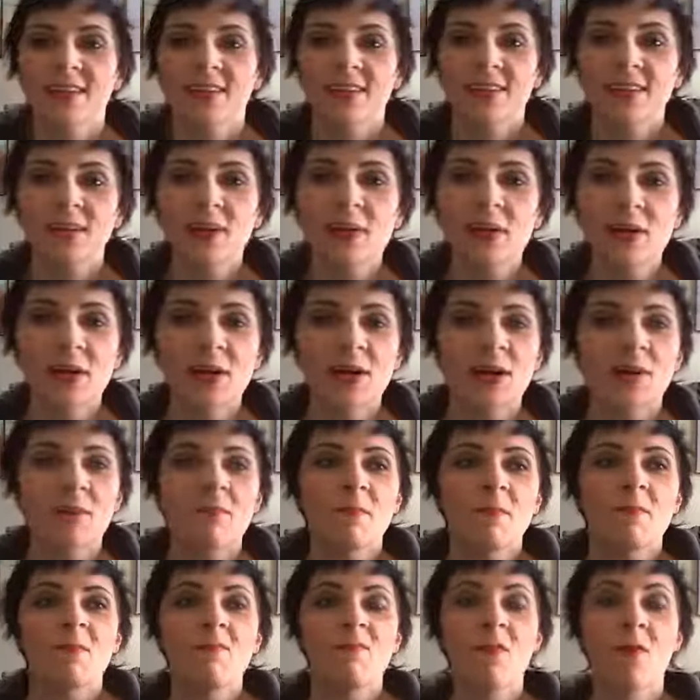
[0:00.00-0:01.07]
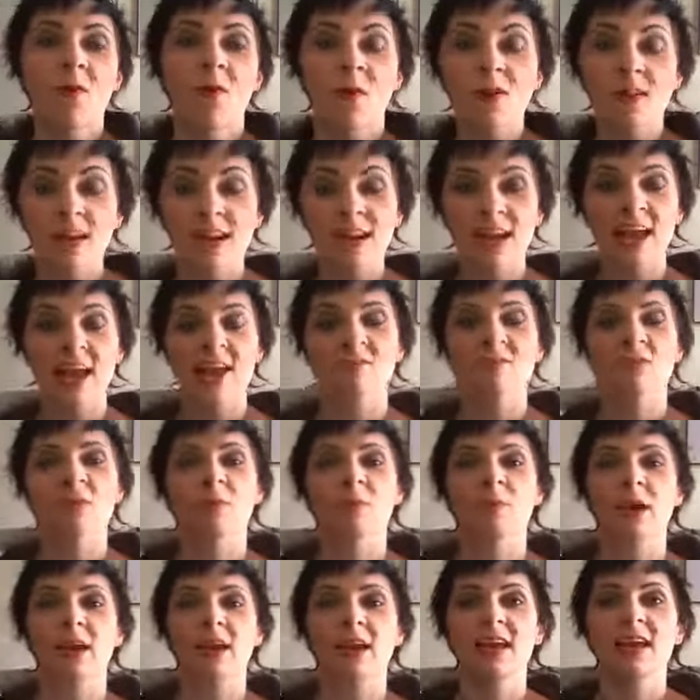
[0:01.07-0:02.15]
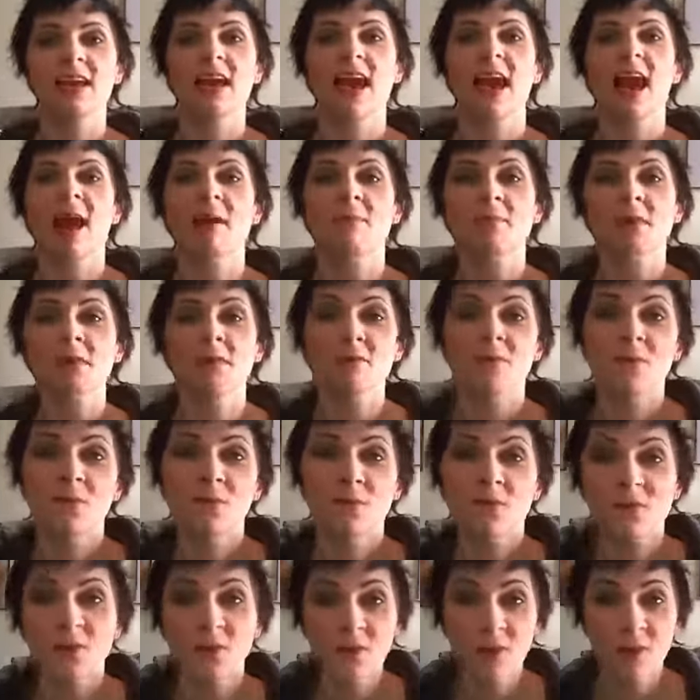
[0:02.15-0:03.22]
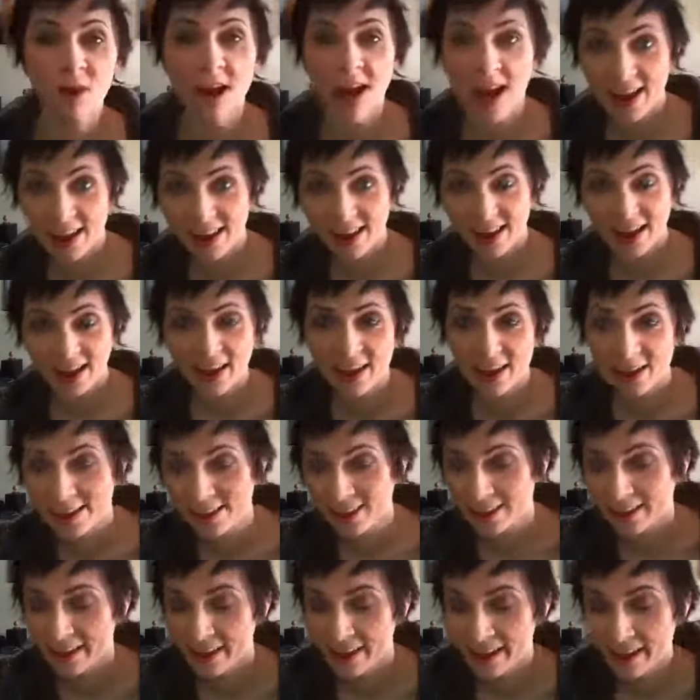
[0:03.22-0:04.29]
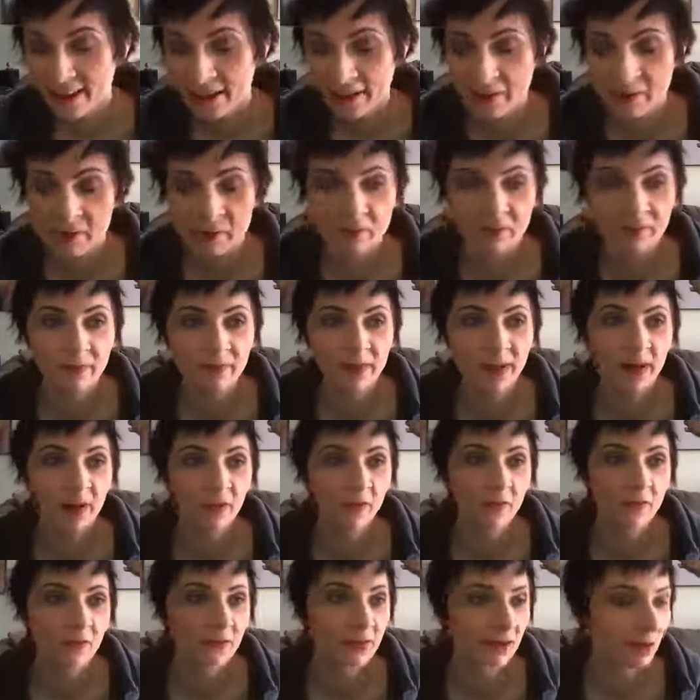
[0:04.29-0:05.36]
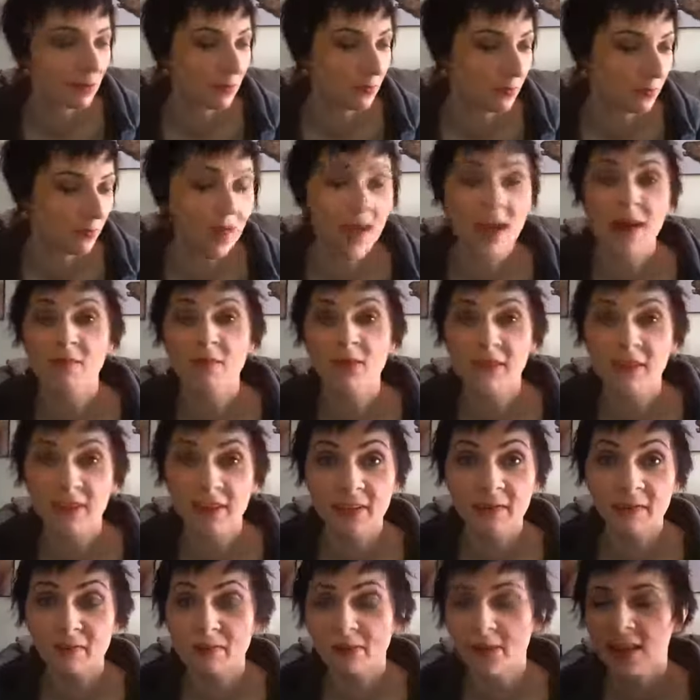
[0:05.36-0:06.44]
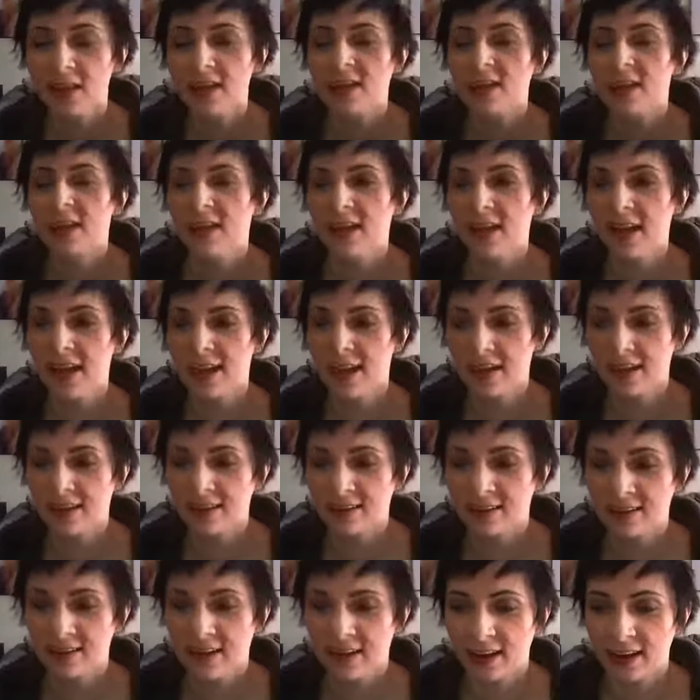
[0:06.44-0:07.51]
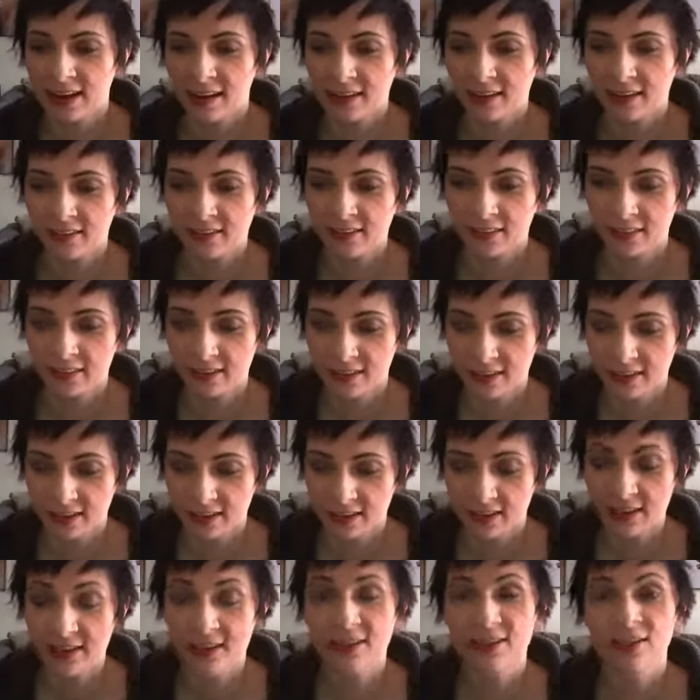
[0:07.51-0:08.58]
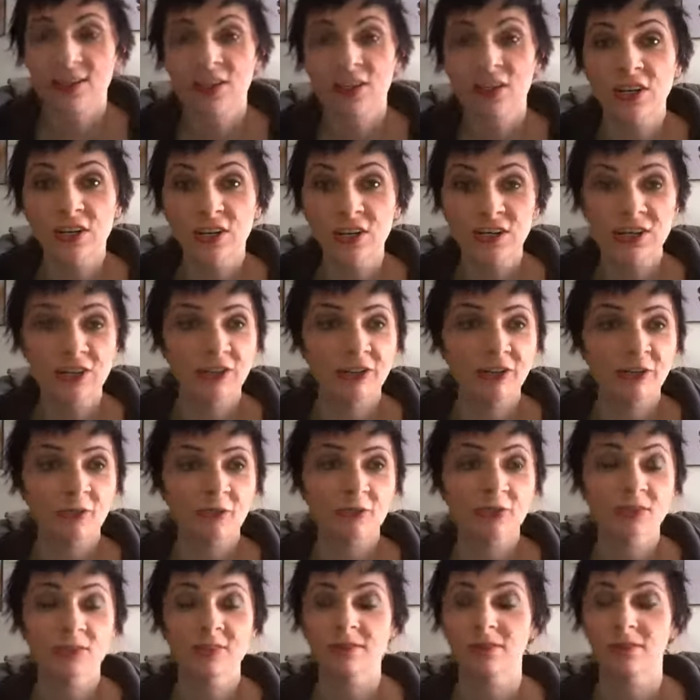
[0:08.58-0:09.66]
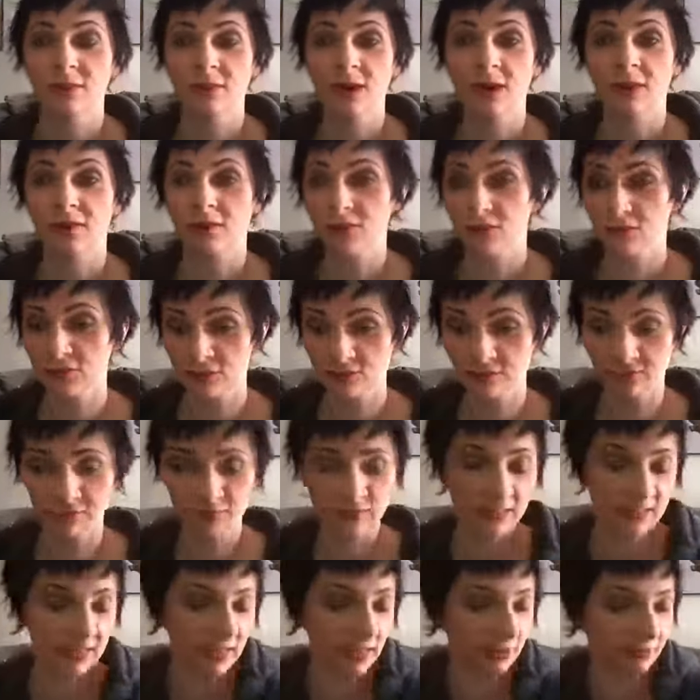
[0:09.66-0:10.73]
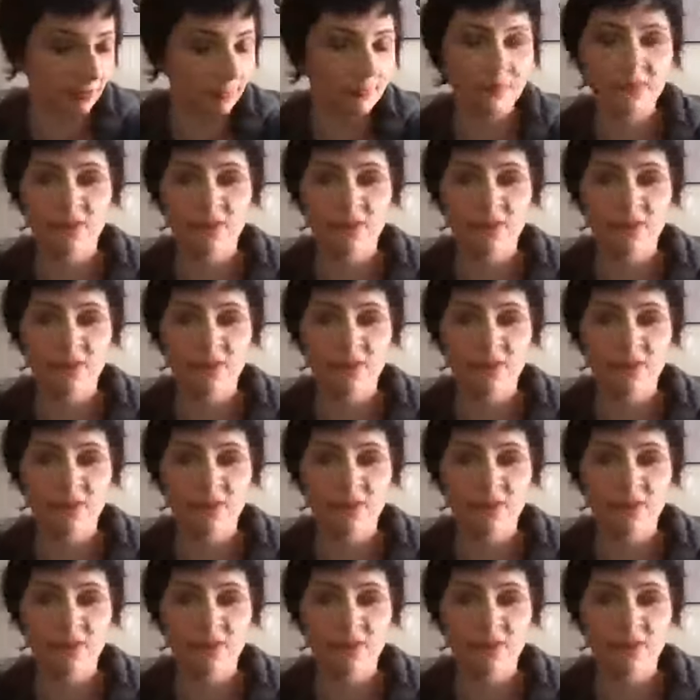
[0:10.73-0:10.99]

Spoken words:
Good morning, everybody. Happy Friday here from Edmonton, and it is good to, well, see